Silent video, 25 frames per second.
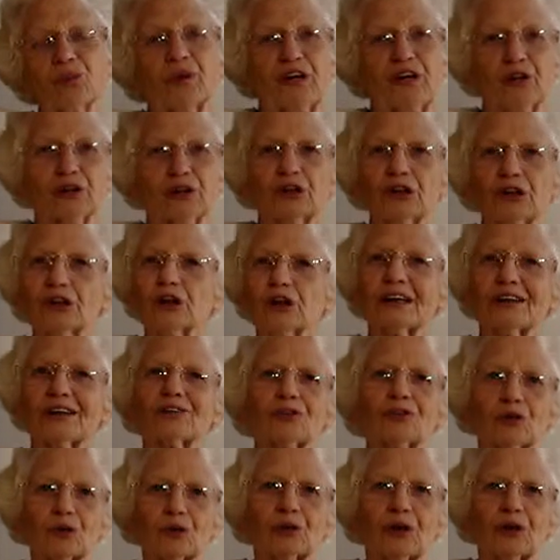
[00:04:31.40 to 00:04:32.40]
where he
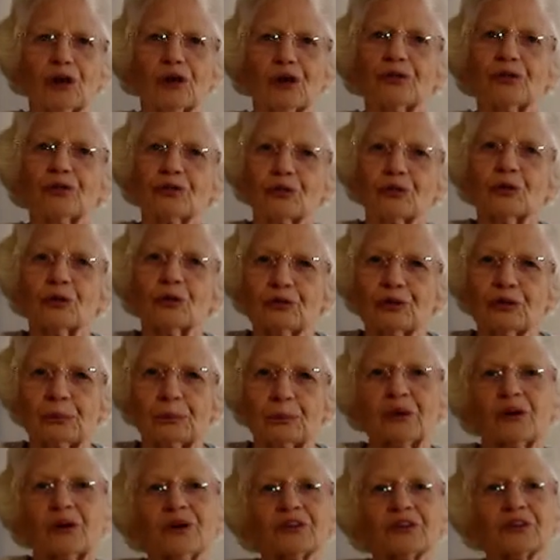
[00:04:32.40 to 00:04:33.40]
had to go through the
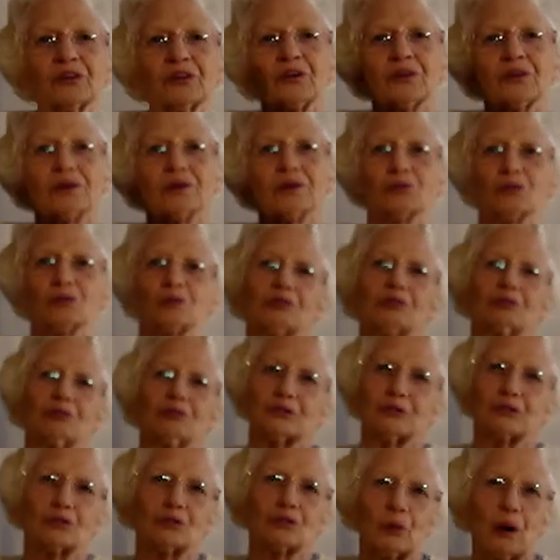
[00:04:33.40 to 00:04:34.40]
border, and we
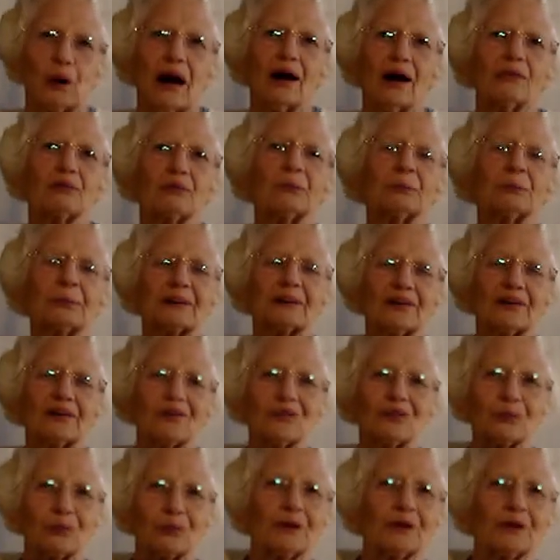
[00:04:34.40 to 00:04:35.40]
went to our
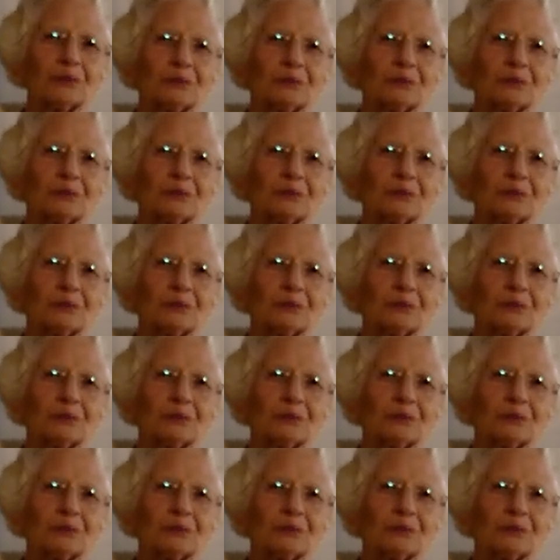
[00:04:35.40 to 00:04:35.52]
place where